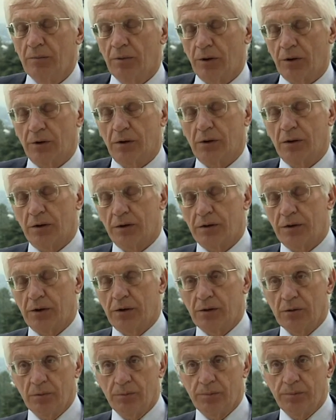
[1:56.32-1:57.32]
protocols to
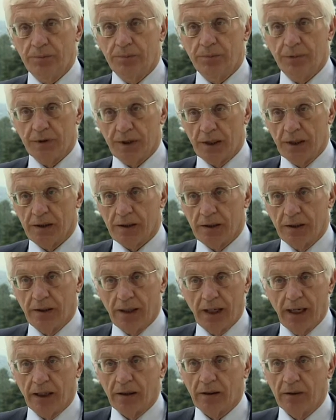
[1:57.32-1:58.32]
do precisely
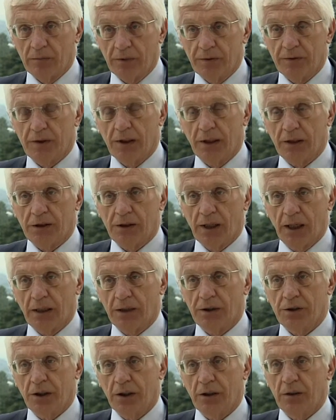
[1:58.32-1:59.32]
that, and we've set
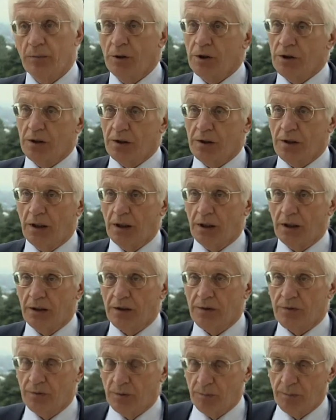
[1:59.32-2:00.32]
challenging emission
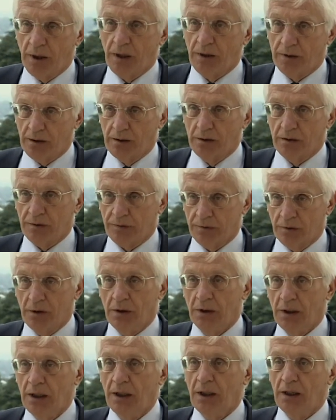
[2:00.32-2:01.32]
targets for particles
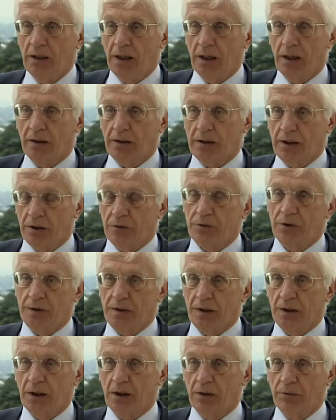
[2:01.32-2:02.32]
for
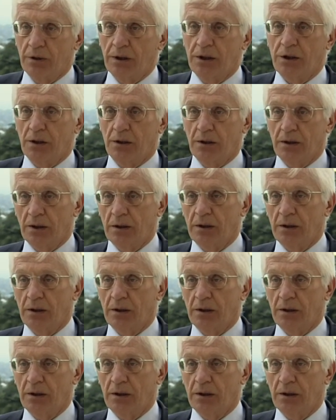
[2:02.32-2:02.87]
countries in our region,